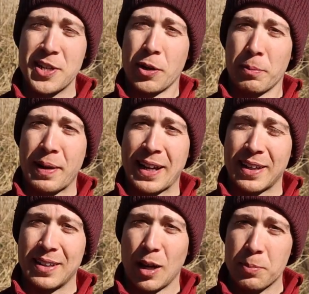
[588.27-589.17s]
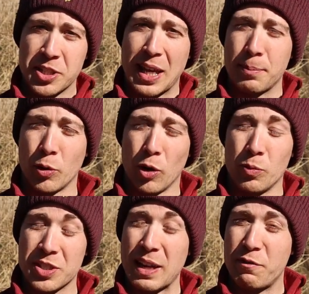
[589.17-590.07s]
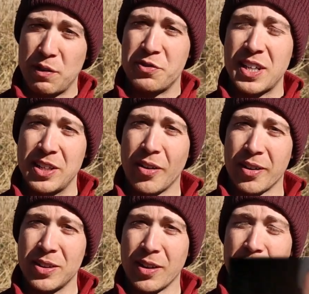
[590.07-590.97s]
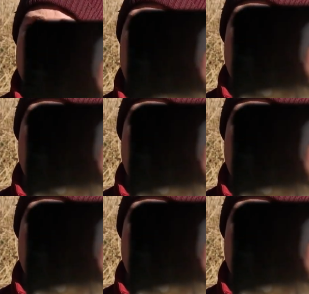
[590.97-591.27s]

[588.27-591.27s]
I'd seen on the bank up to that point was that 15.9 that I'd